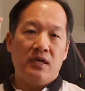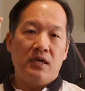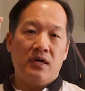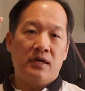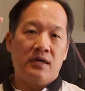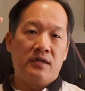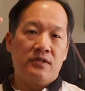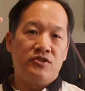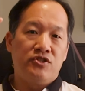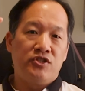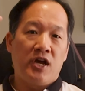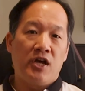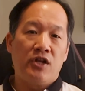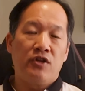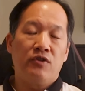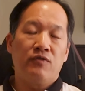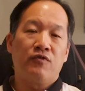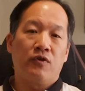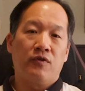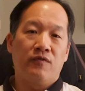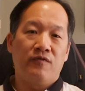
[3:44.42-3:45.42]
for
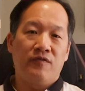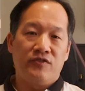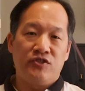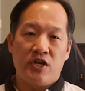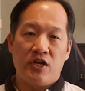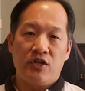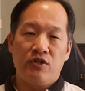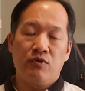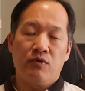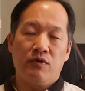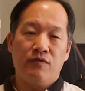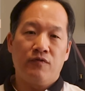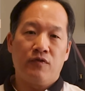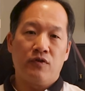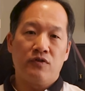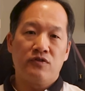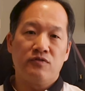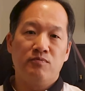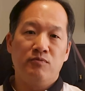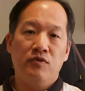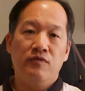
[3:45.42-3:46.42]
January
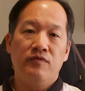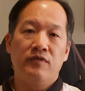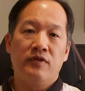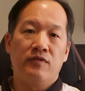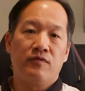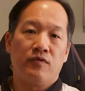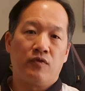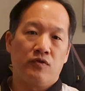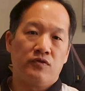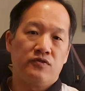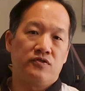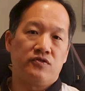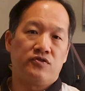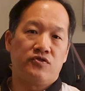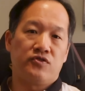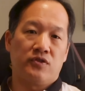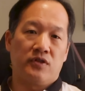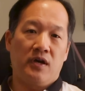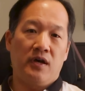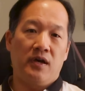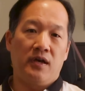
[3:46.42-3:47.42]
1st move-in versus
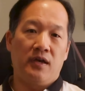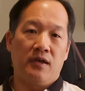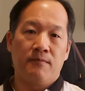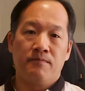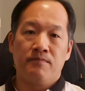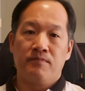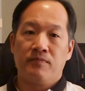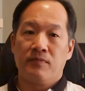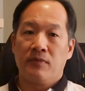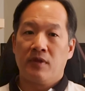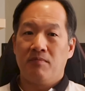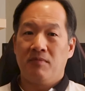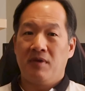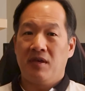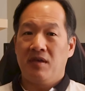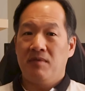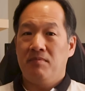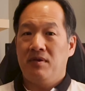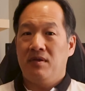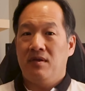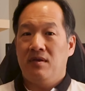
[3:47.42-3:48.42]
July?
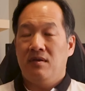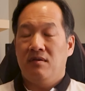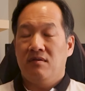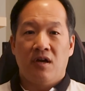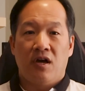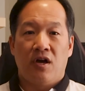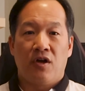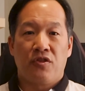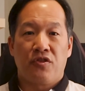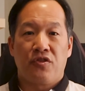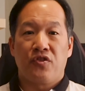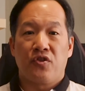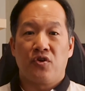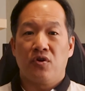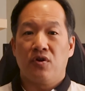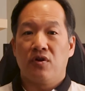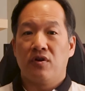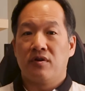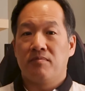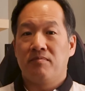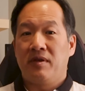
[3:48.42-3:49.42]
Maybe a
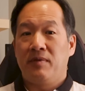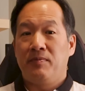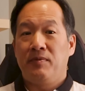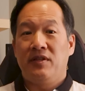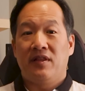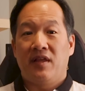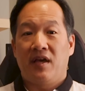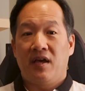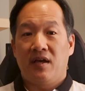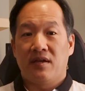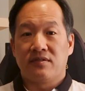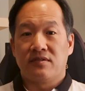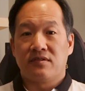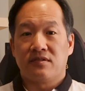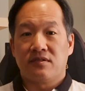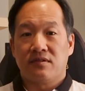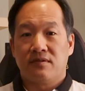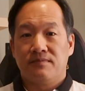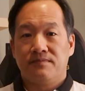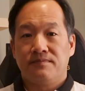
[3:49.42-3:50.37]
third, maybe less.